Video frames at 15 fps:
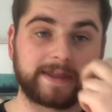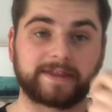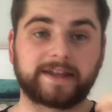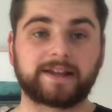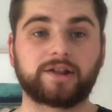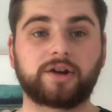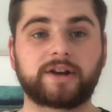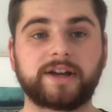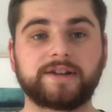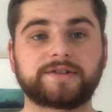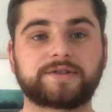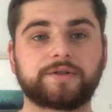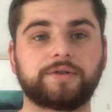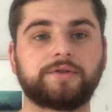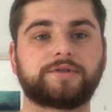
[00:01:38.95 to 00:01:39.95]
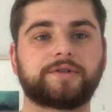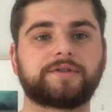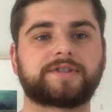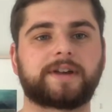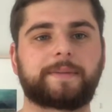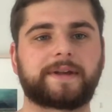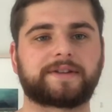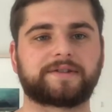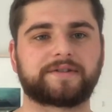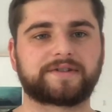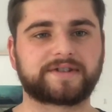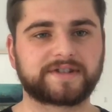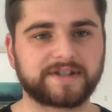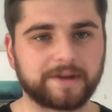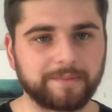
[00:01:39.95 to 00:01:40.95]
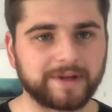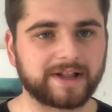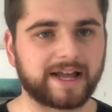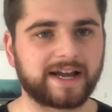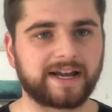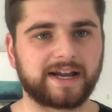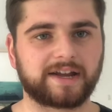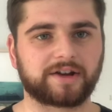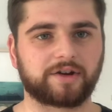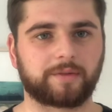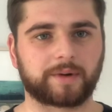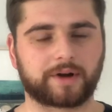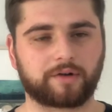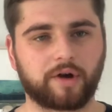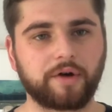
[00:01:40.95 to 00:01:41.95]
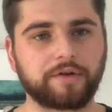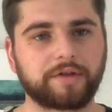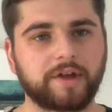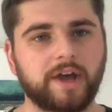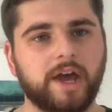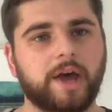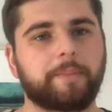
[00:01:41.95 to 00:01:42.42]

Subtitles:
they're looking to do something to stimulate economic growth,